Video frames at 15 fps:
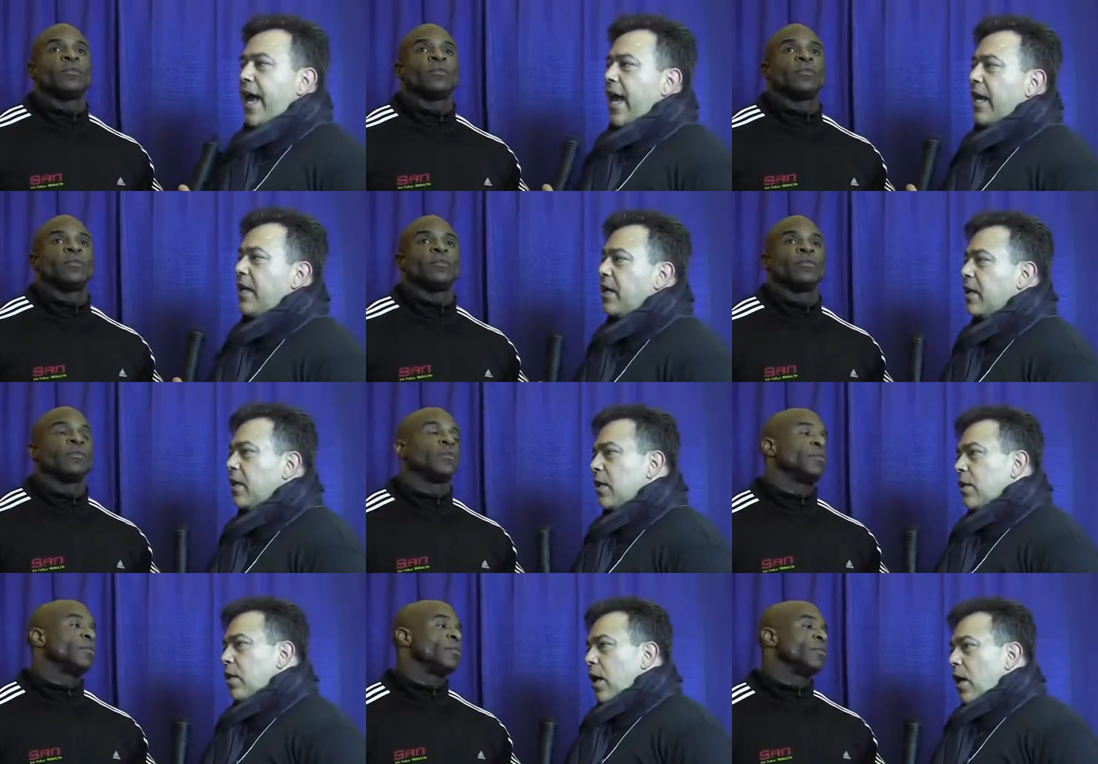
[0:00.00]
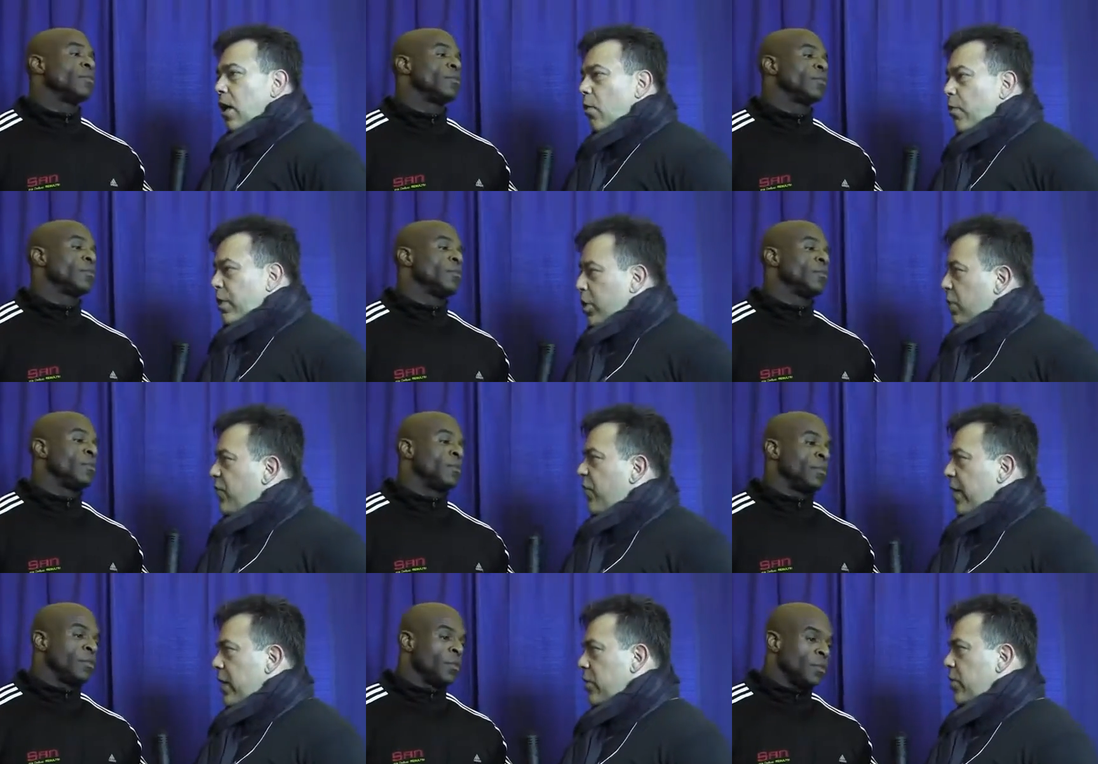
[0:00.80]
Speaker 1: Ed, uh, we just
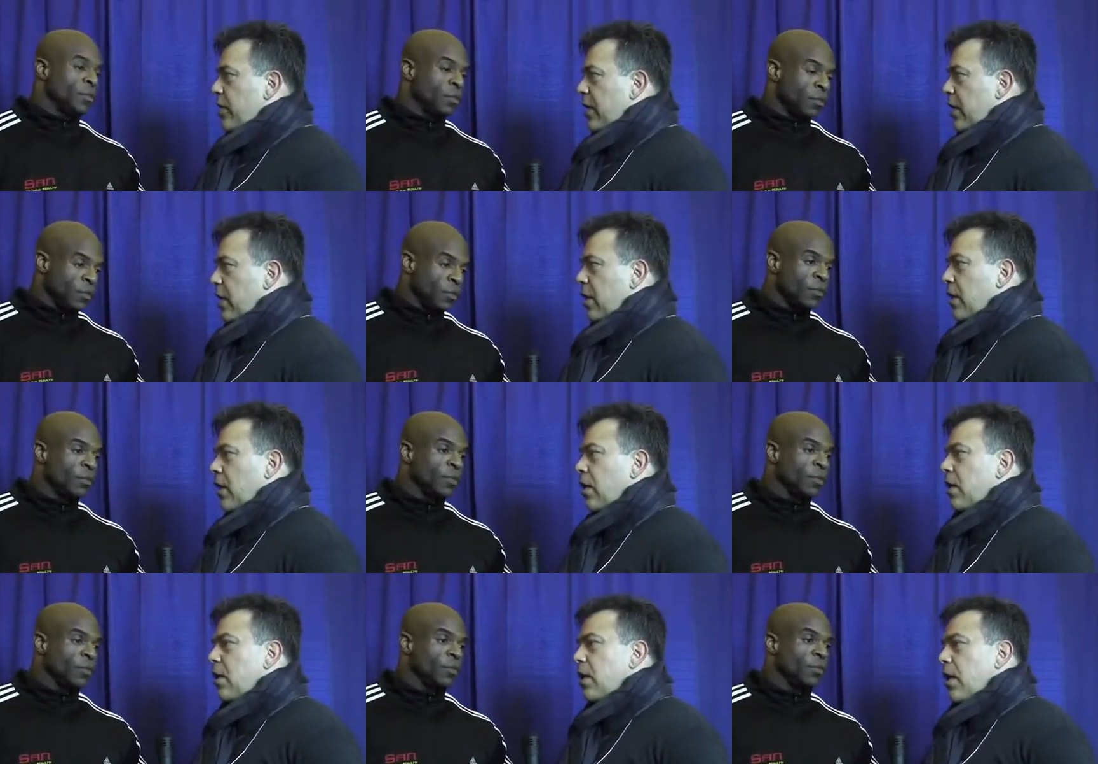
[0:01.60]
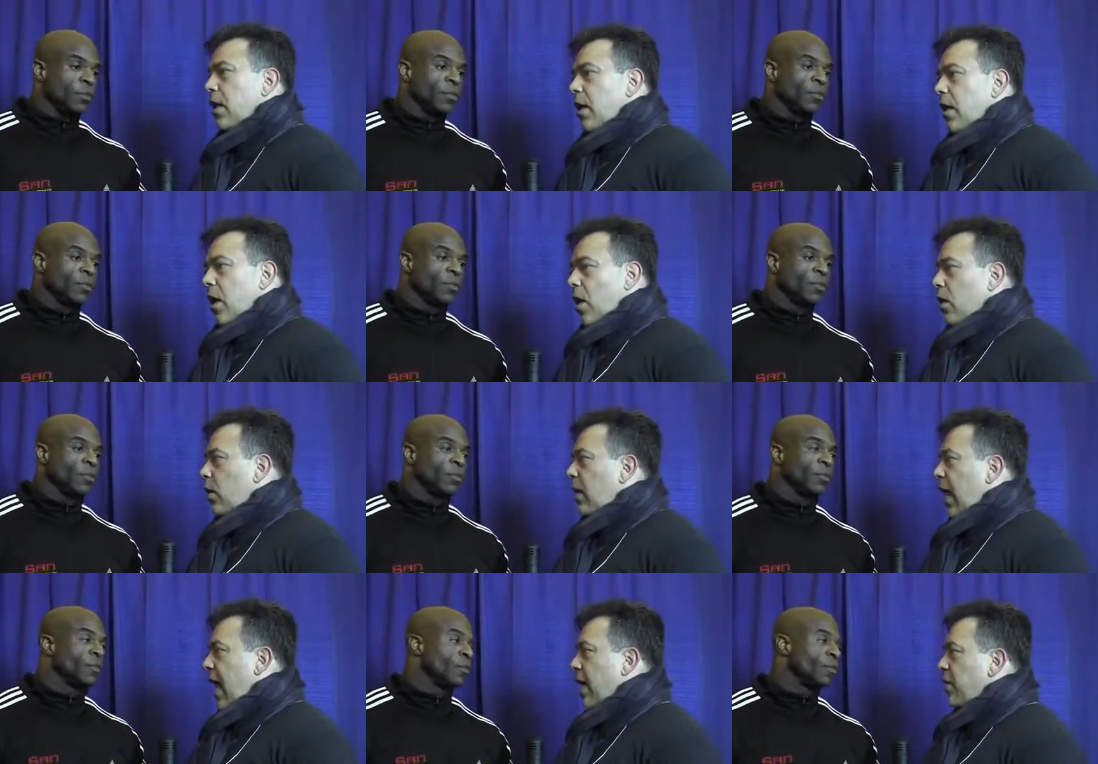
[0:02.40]
finished the uh, Arnold
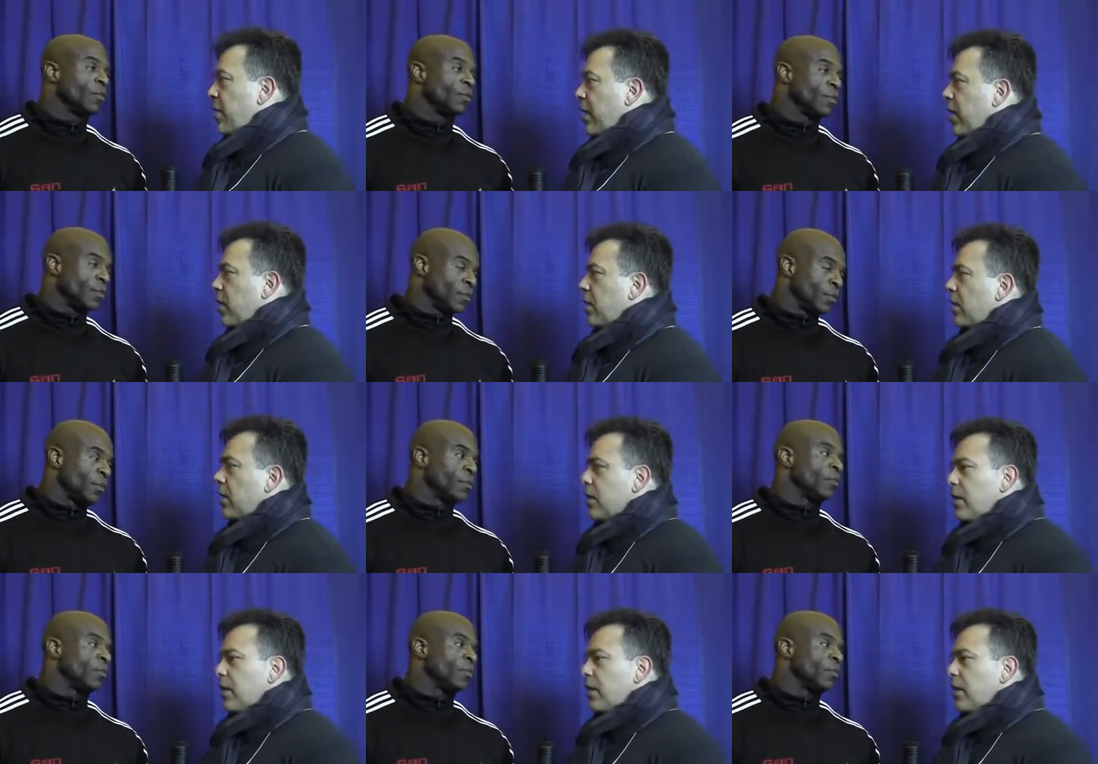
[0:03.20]
Classic.